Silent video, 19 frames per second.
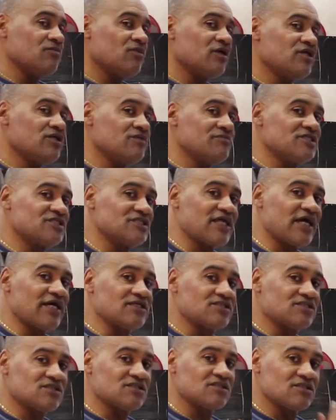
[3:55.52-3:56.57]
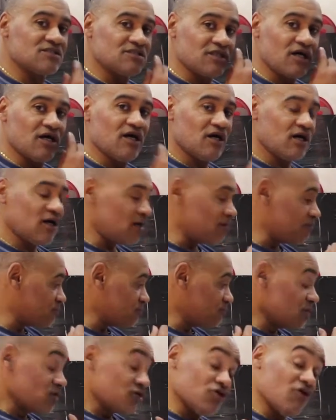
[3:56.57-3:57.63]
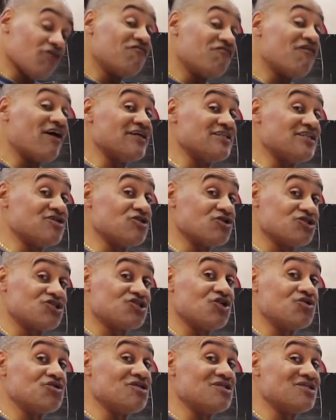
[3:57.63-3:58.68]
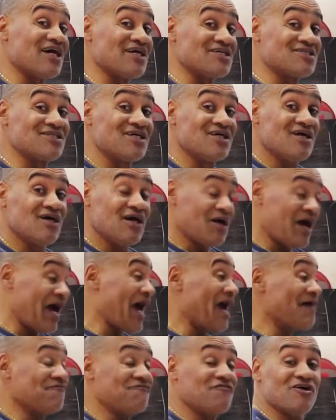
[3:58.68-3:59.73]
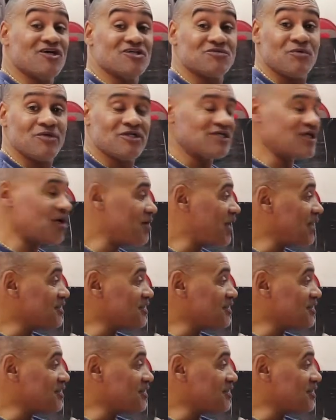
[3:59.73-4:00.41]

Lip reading: One of the mistakes that you'll find that your student does at first when they don't